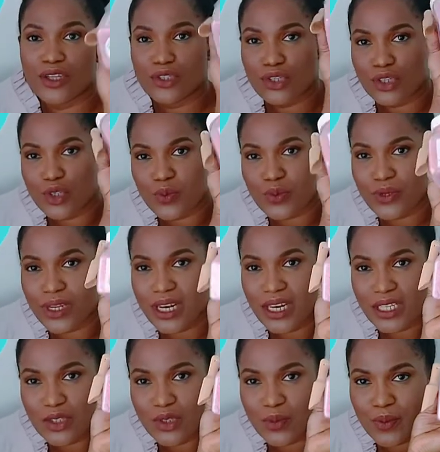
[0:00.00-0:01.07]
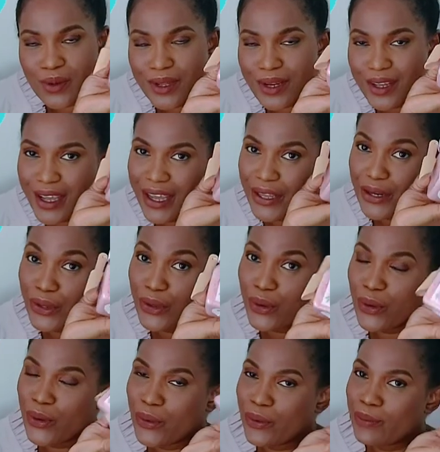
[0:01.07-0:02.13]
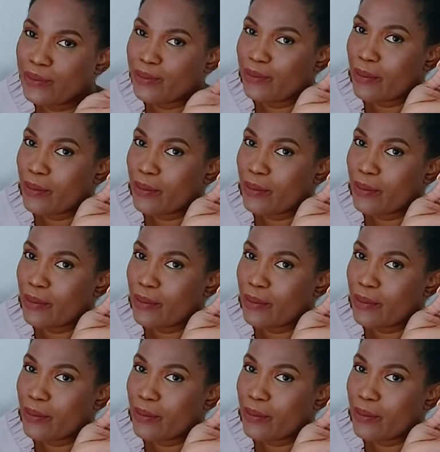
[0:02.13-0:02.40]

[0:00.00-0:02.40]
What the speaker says: just put a little bit in your